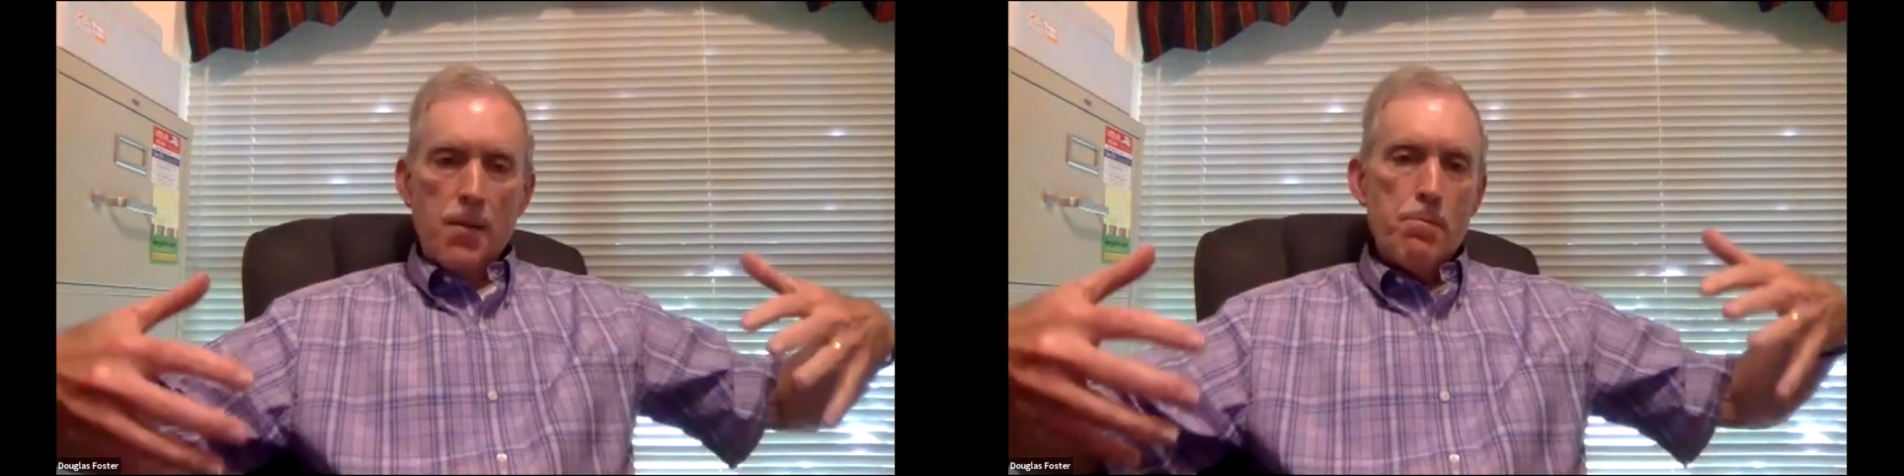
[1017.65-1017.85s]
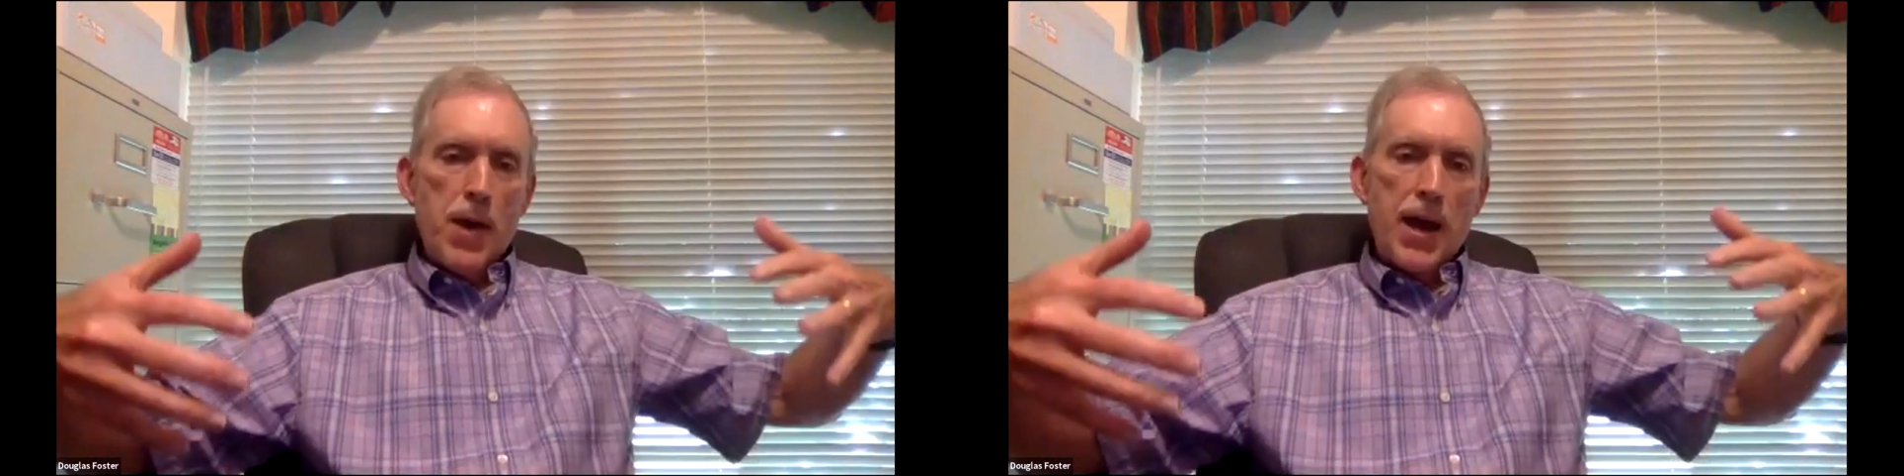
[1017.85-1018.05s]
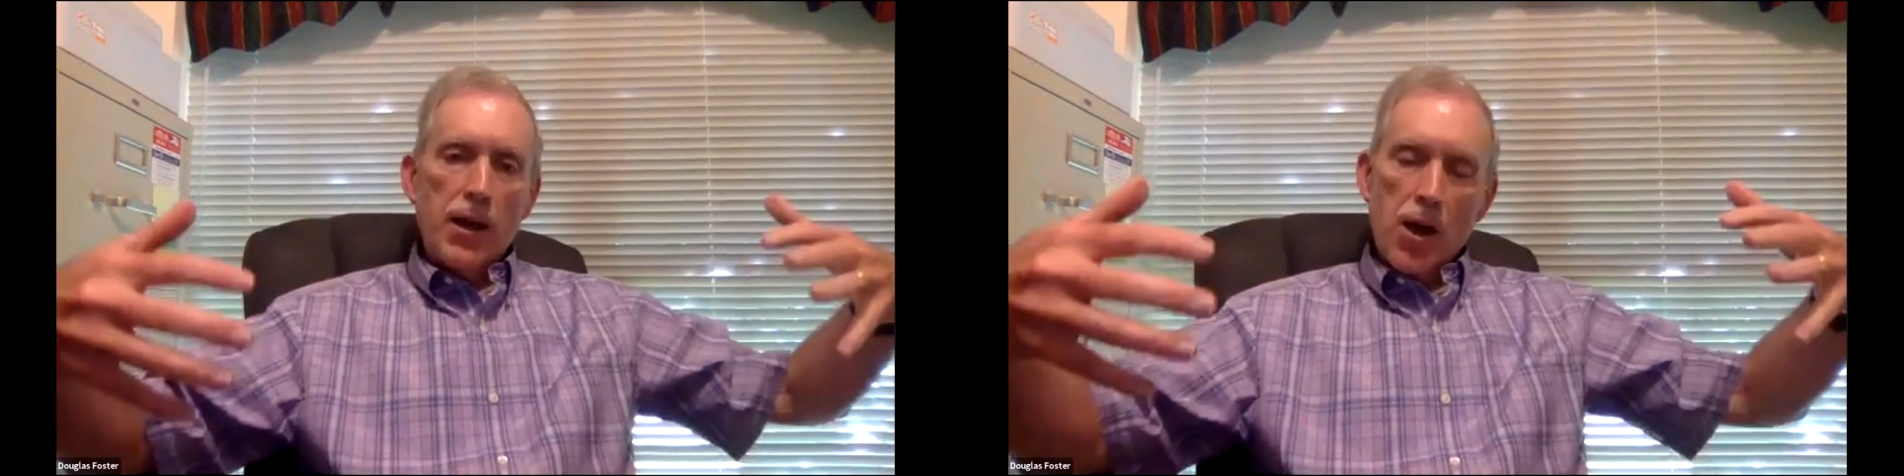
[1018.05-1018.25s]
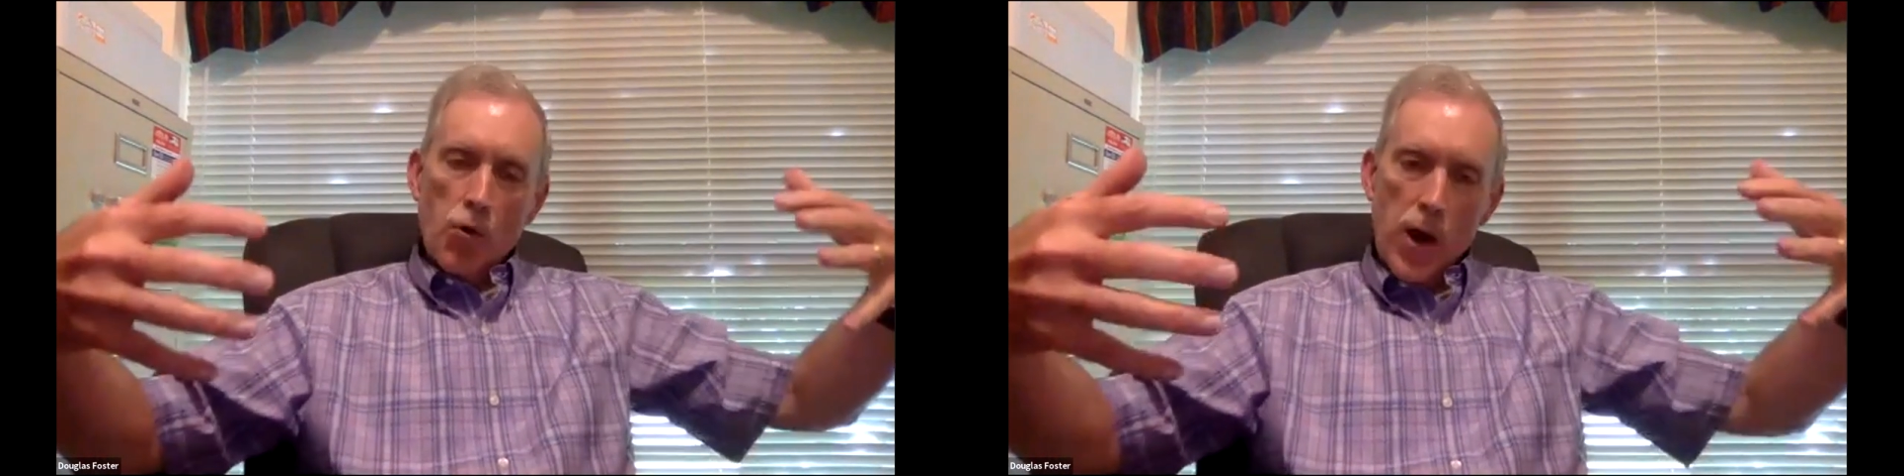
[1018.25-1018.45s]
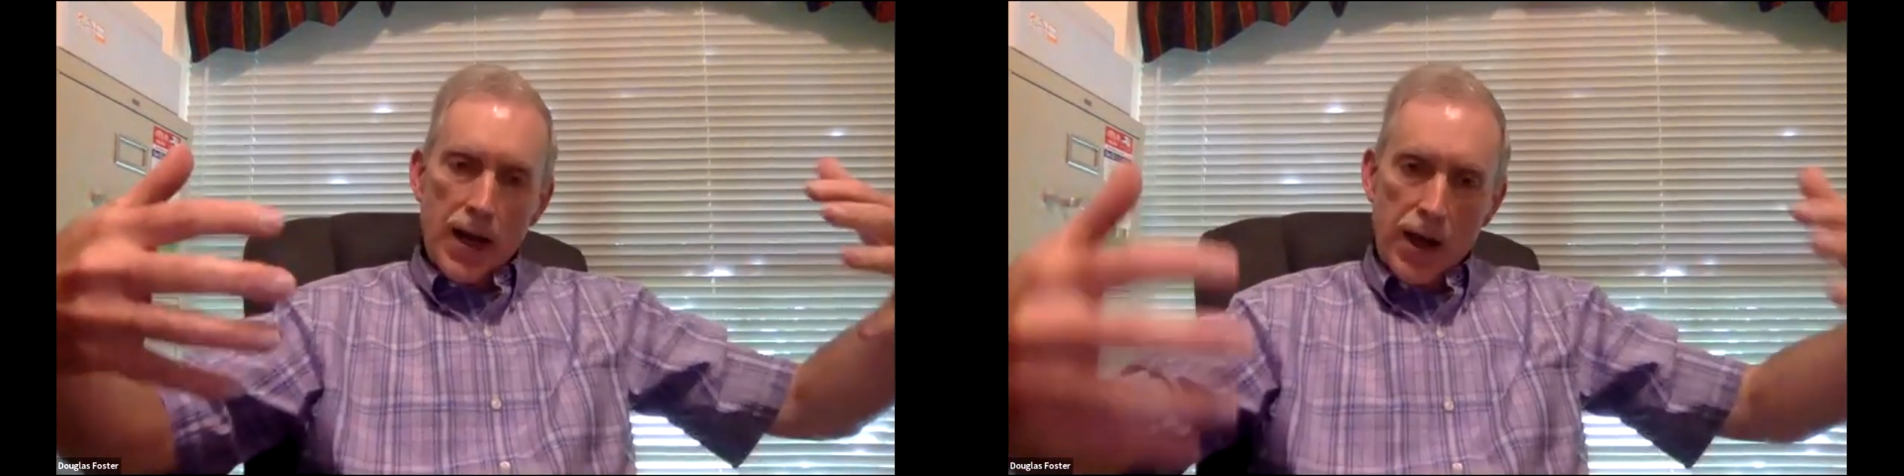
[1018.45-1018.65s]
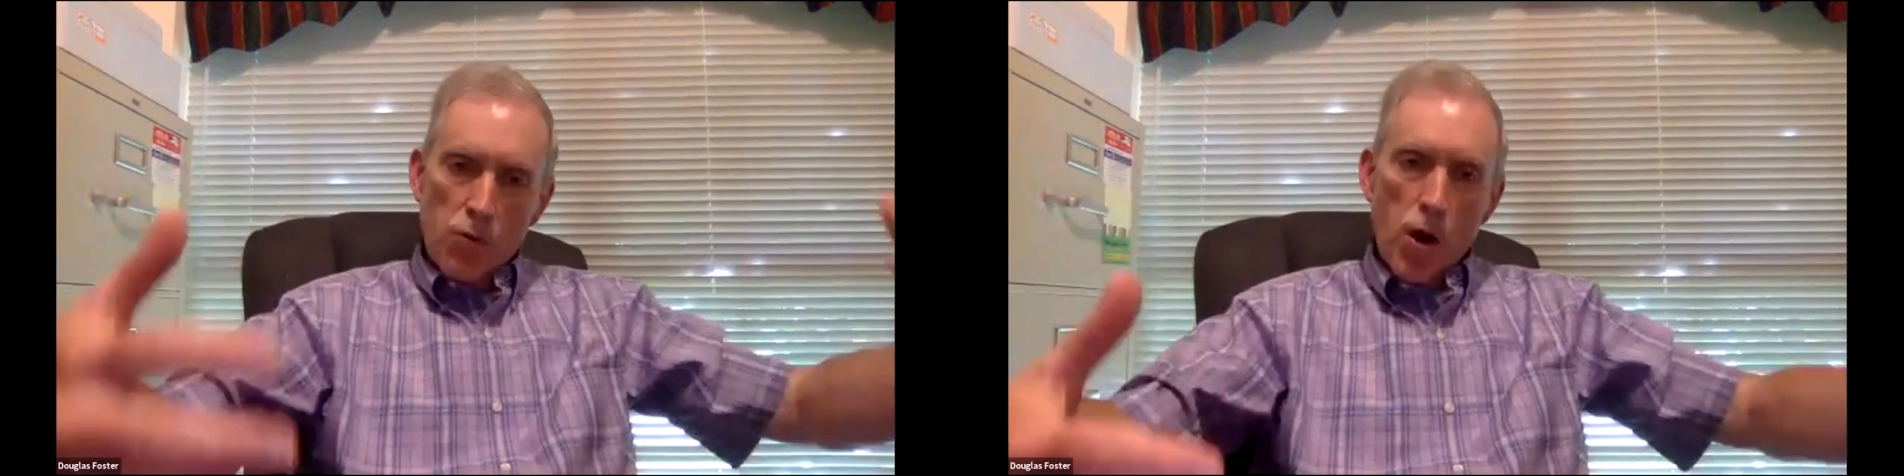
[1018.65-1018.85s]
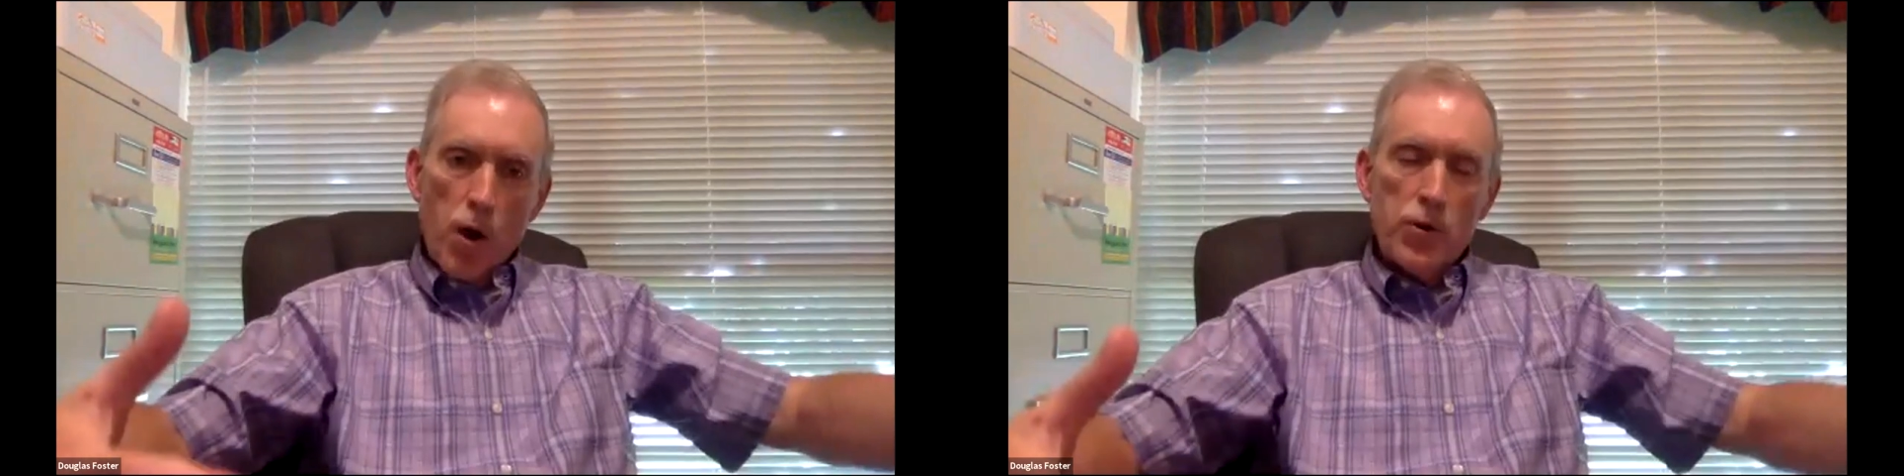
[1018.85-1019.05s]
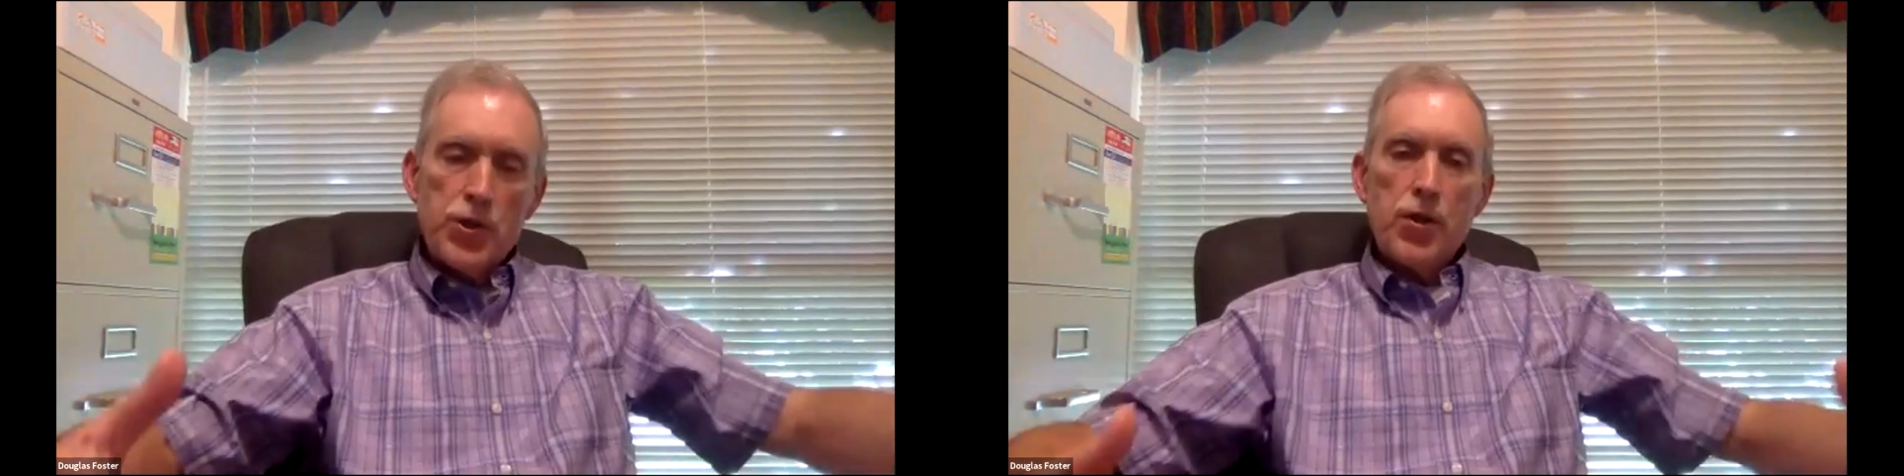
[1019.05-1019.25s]
made a great
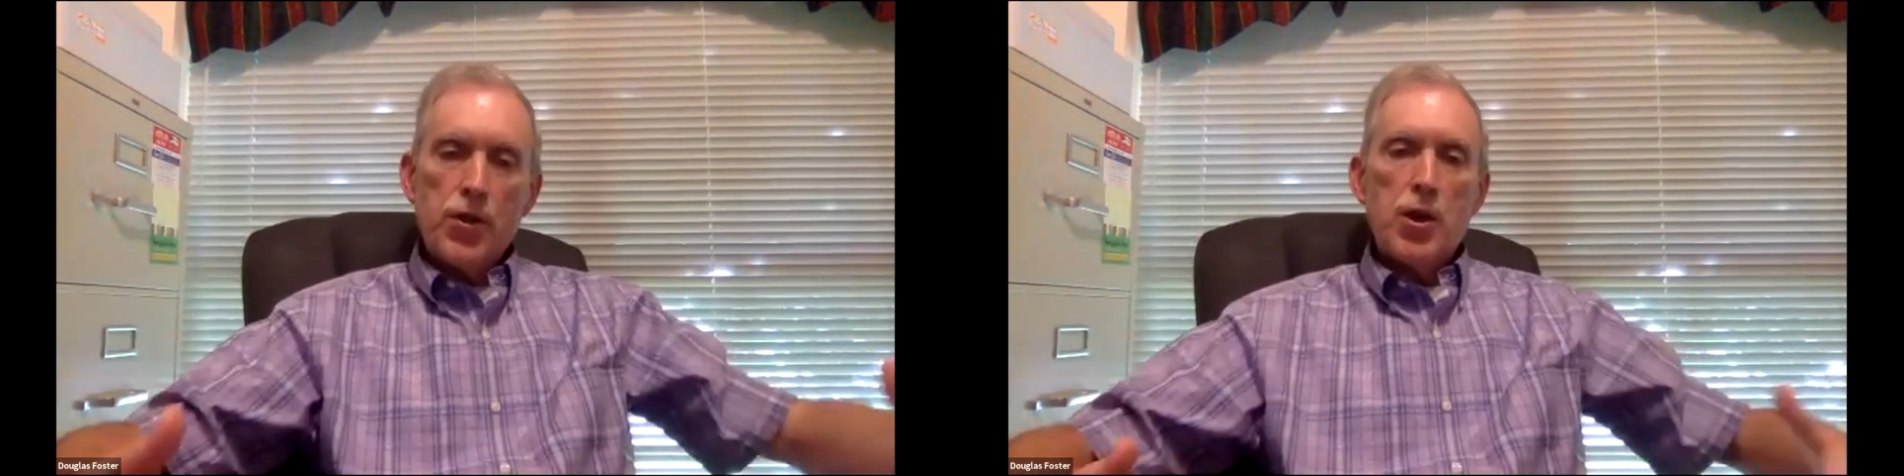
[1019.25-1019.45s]
inroads into the